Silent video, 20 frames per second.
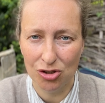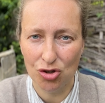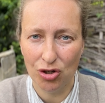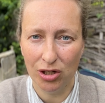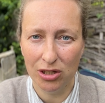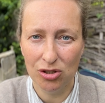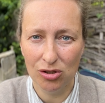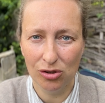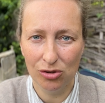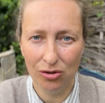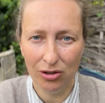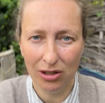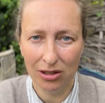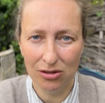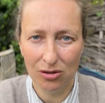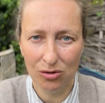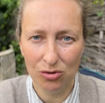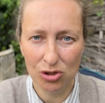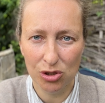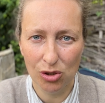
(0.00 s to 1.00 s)
try to look at
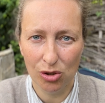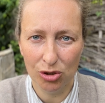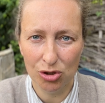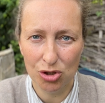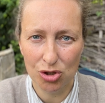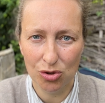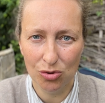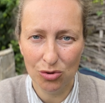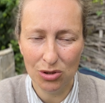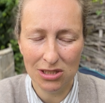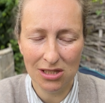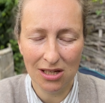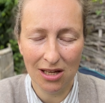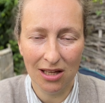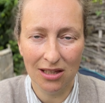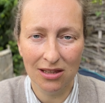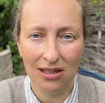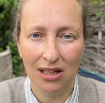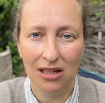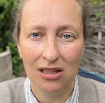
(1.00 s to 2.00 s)
those long shoots
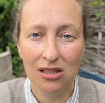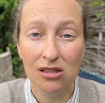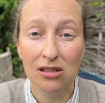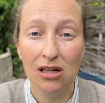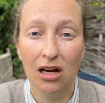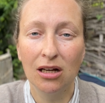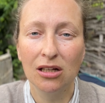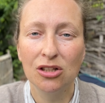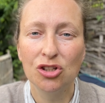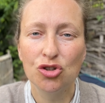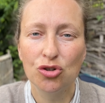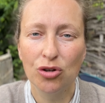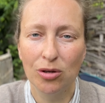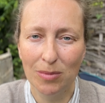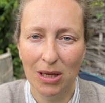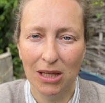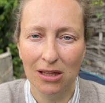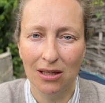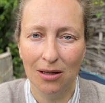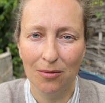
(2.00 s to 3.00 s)
and they are
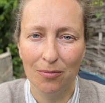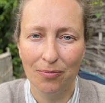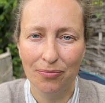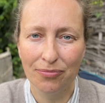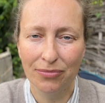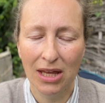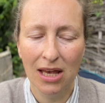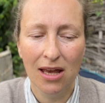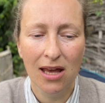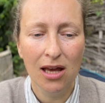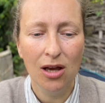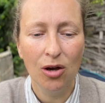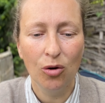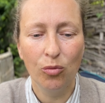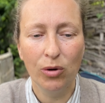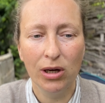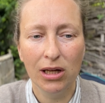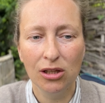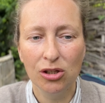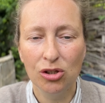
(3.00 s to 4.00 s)
trimming them.
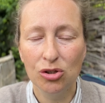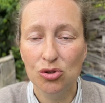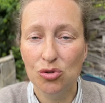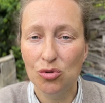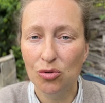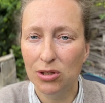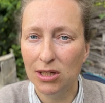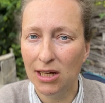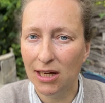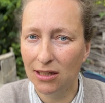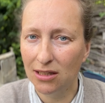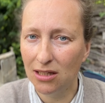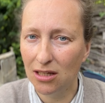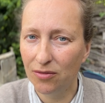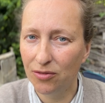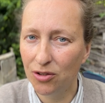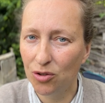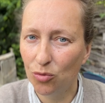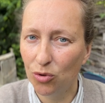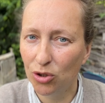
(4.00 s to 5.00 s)
Well, you do that
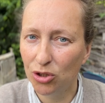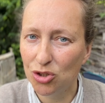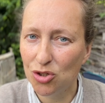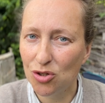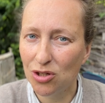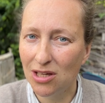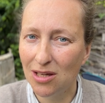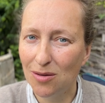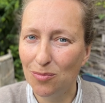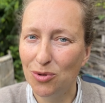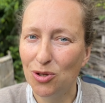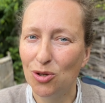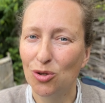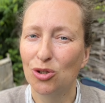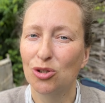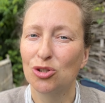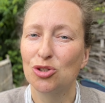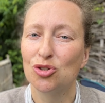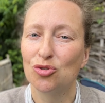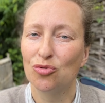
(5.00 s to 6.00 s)
if you want to keep
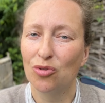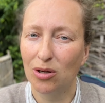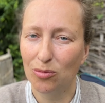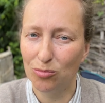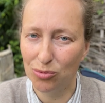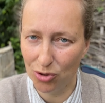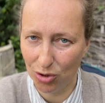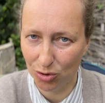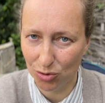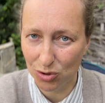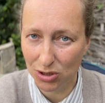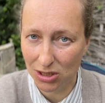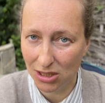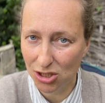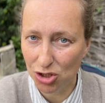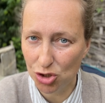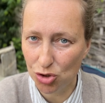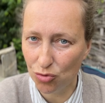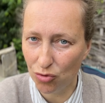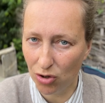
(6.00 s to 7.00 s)
your shrub rose
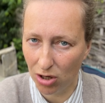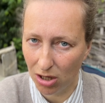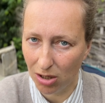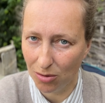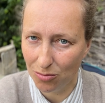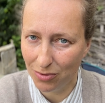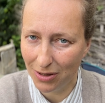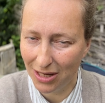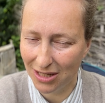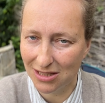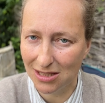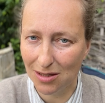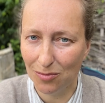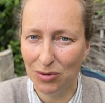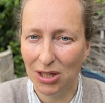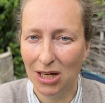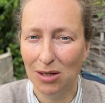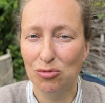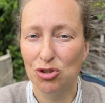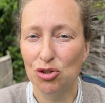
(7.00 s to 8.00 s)
a shrub, and
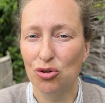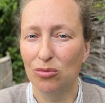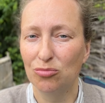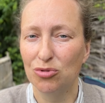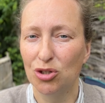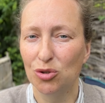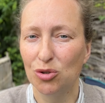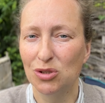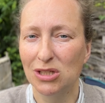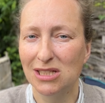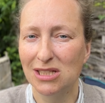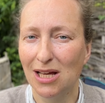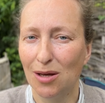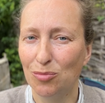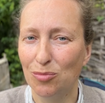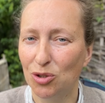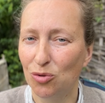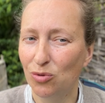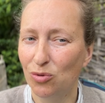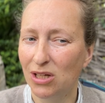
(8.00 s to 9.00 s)
sometimes shrub roses are
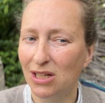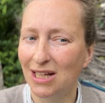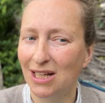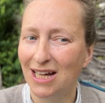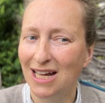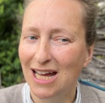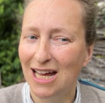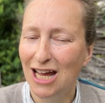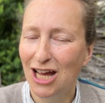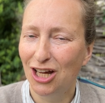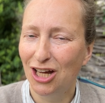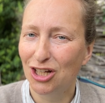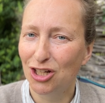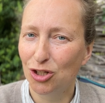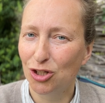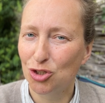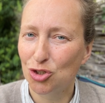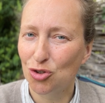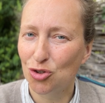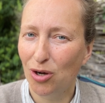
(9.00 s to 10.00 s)
between
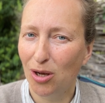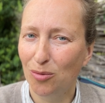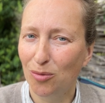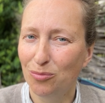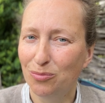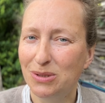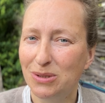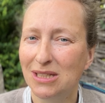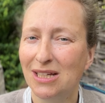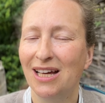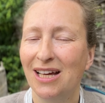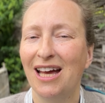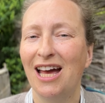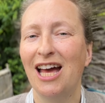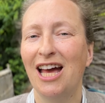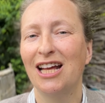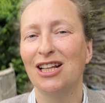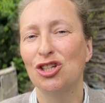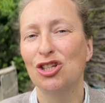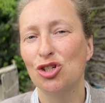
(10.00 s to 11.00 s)
shrubs
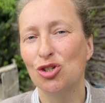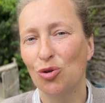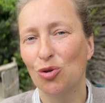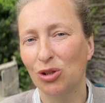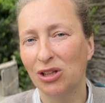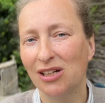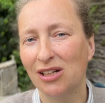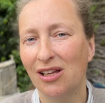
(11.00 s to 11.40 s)
and short